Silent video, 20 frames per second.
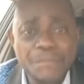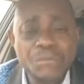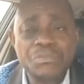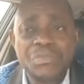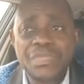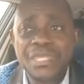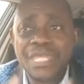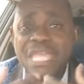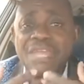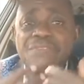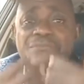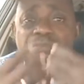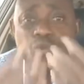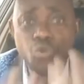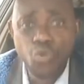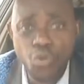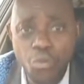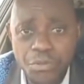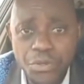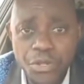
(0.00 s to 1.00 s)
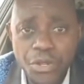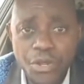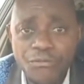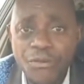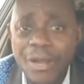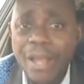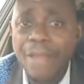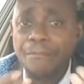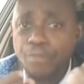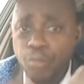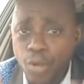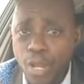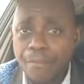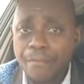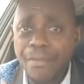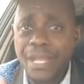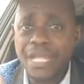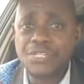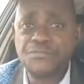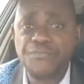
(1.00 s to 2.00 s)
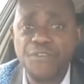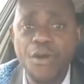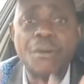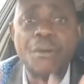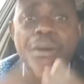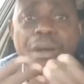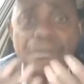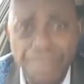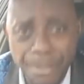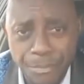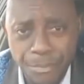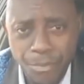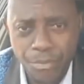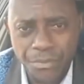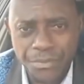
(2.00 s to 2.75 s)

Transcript: give room for employment for our people.